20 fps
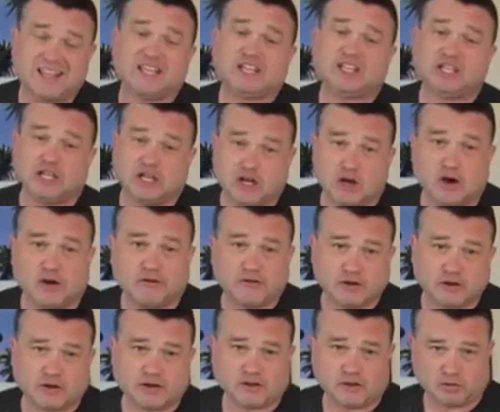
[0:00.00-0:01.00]
You know, if
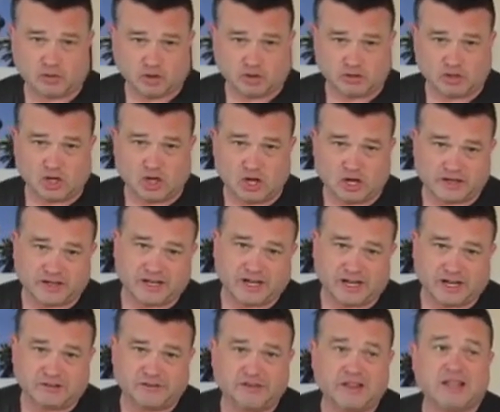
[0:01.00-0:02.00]
you're on the road long
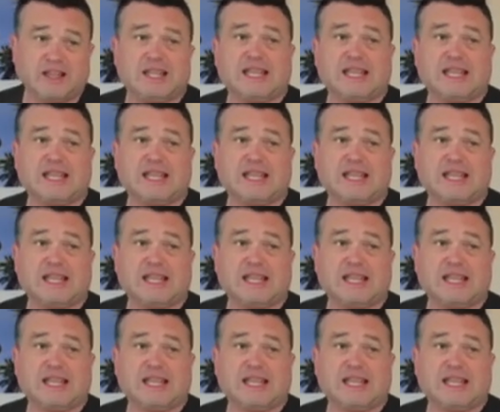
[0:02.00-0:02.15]
enough